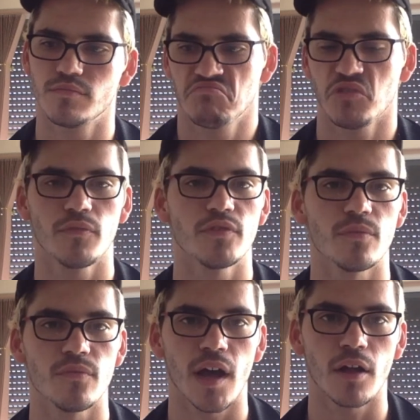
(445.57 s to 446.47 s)
offer some
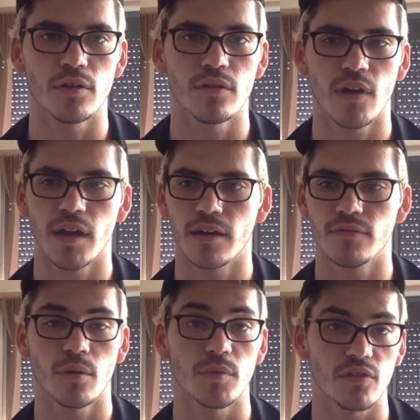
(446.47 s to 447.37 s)
value if I have
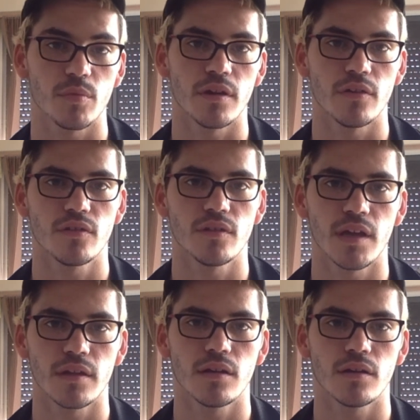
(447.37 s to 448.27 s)
some experience in
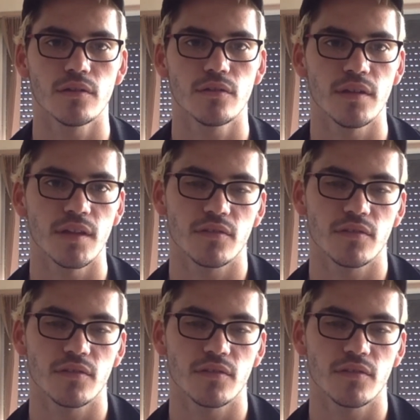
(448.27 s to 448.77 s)
that